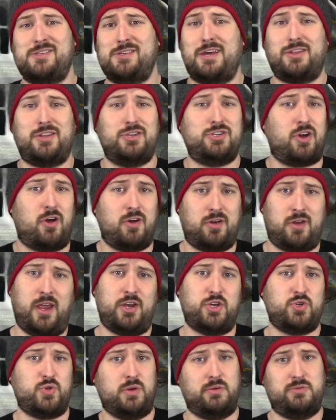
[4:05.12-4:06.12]
like the Dark
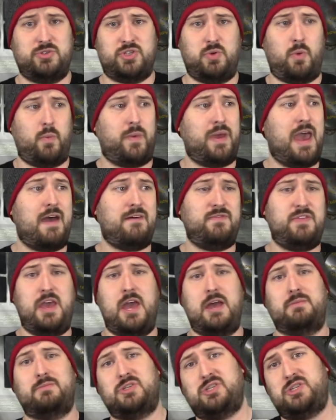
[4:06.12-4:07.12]
Knight trilogy, when we have the
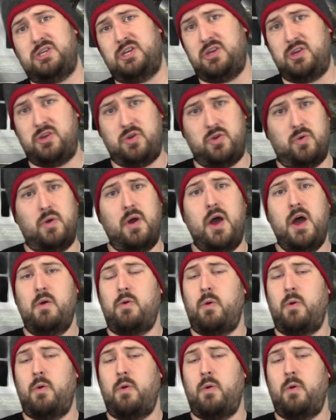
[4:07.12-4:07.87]
MCU,